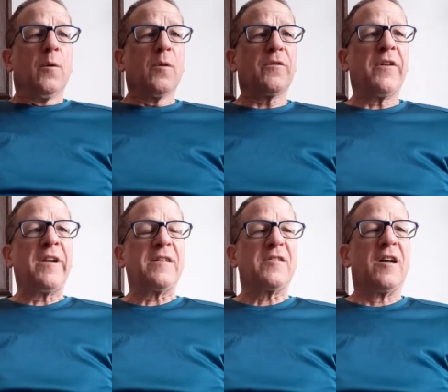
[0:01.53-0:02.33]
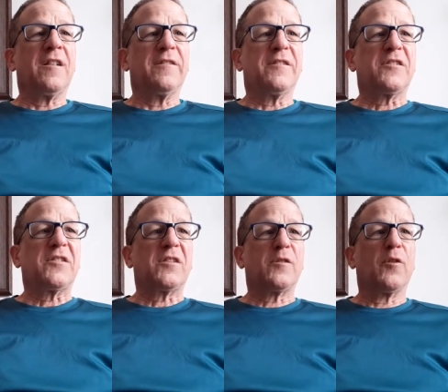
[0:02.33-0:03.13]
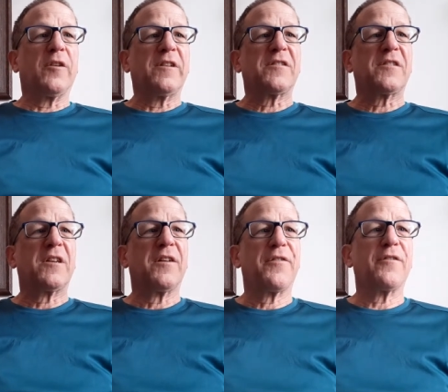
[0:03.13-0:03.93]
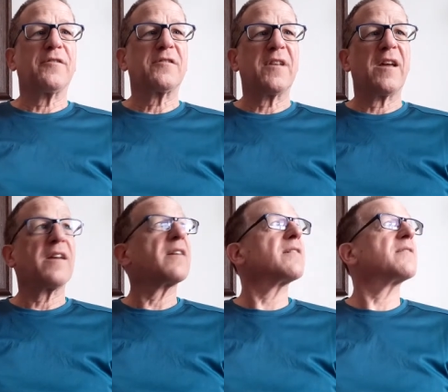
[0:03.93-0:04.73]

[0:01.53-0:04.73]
Well, greetings all on this glorious Thursday,